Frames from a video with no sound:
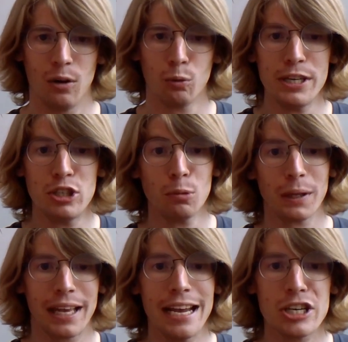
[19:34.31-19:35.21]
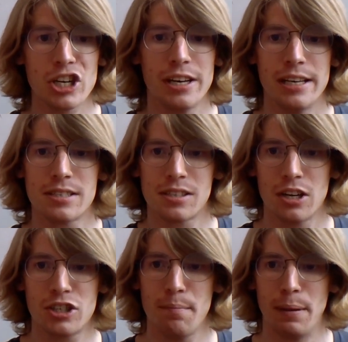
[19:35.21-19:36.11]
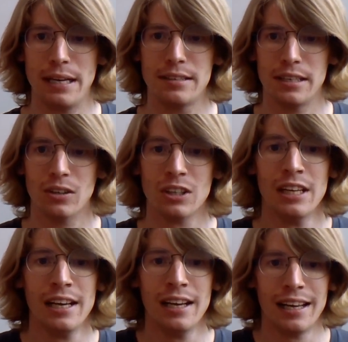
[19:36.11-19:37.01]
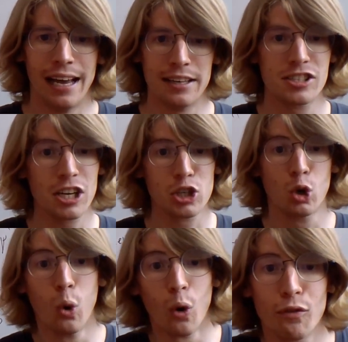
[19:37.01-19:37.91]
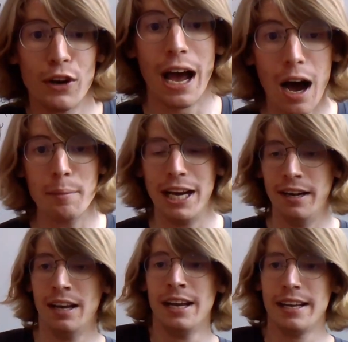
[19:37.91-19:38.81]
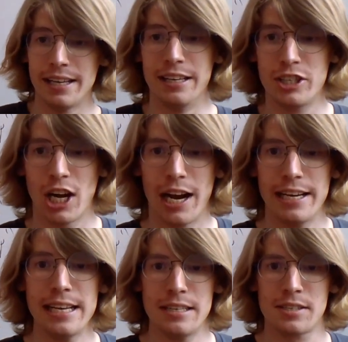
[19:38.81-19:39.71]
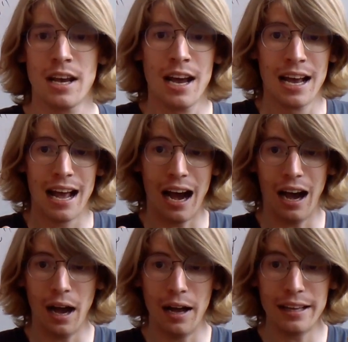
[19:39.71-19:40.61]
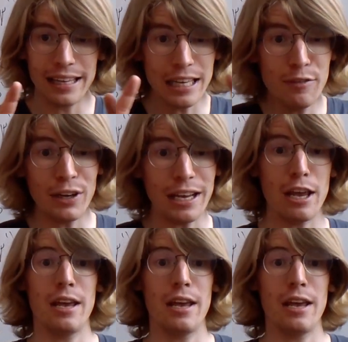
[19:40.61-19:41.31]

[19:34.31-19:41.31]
reduplication is such a big deal and such a cool phenomenon in Chinese. Even